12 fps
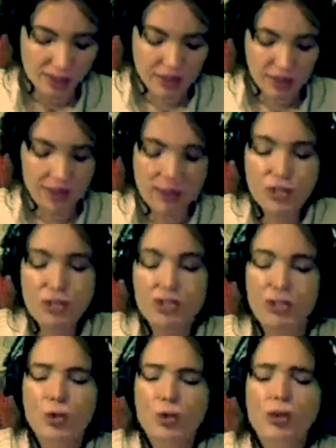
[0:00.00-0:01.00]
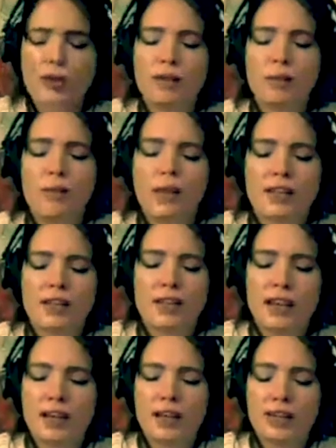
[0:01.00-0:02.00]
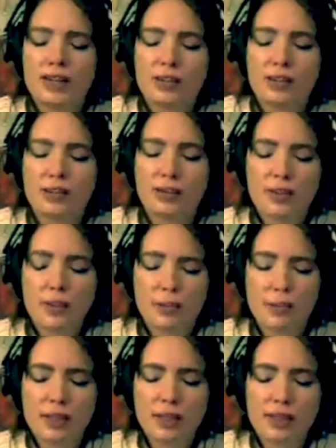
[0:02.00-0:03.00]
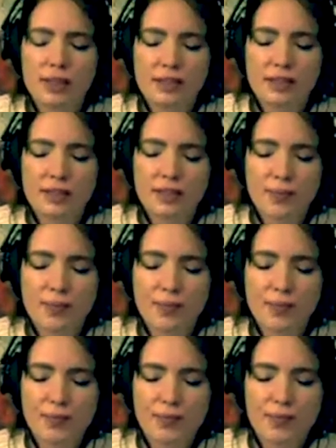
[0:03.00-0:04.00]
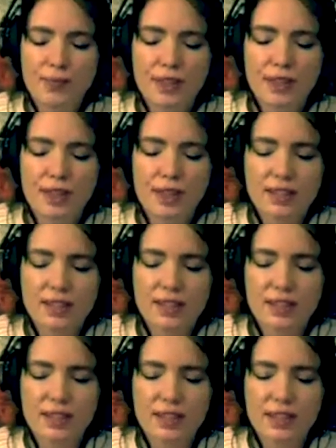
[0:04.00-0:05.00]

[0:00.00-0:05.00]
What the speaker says: let's just do a little meditation to complete this